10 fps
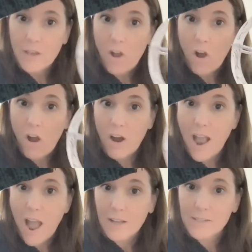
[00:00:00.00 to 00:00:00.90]
our
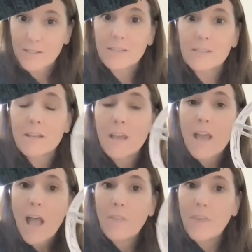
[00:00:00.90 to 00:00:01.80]
axis,
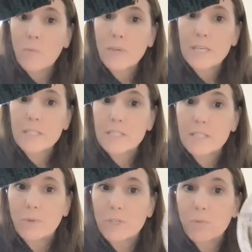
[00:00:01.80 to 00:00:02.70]
and then we can
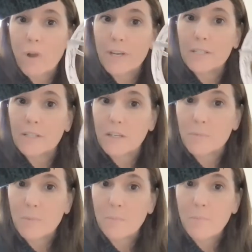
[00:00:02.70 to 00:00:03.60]
see which one is going to
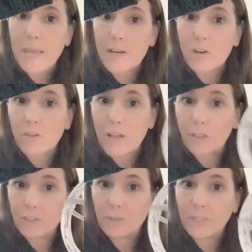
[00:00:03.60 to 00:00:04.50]
be parallel
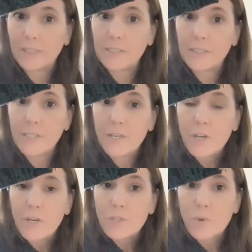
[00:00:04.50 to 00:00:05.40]
to it.
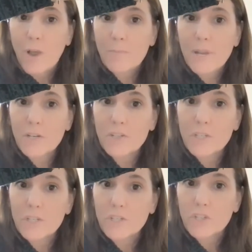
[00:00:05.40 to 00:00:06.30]
So I'm actually
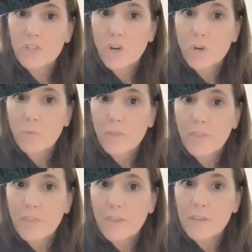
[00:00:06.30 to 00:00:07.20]
going to start with
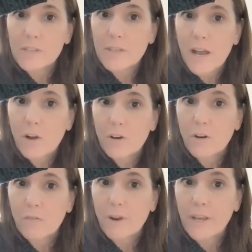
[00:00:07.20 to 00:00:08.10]
this
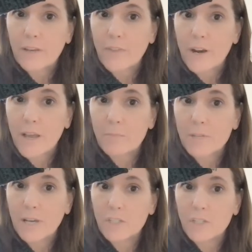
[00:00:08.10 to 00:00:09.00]
outer ring that I'm
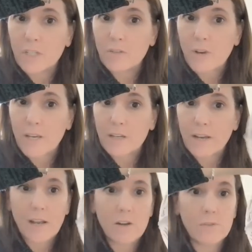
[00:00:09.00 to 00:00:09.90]
touching right
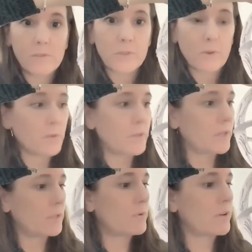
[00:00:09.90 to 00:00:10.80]
now. So
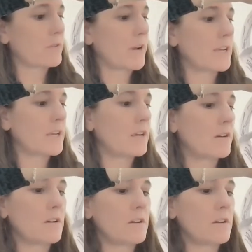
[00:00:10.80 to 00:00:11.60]
this one right here,